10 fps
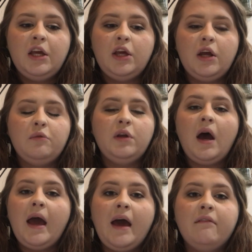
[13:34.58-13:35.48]
you know,
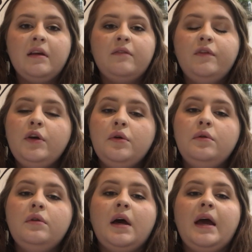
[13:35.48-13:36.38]
not having
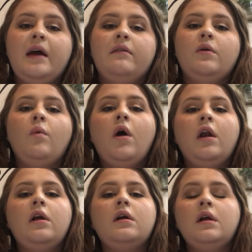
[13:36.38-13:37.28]
food, not having
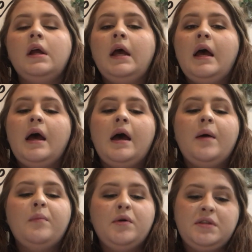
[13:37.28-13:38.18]
water,
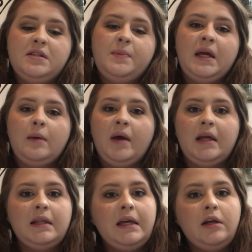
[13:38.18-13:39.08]
Moses being a
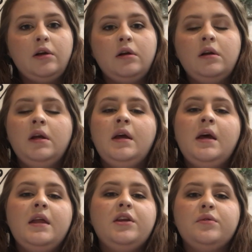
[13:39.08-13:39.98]
bad leader.
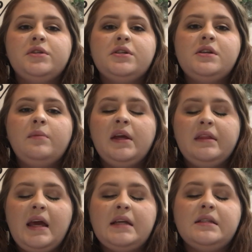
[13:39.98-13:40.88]
There were just so many
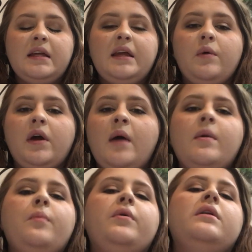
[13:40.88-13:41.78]
things that they would come
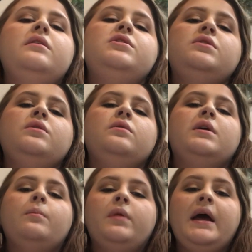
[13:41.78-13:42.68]
up with to
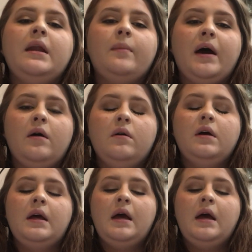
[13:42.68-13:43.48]
complain about.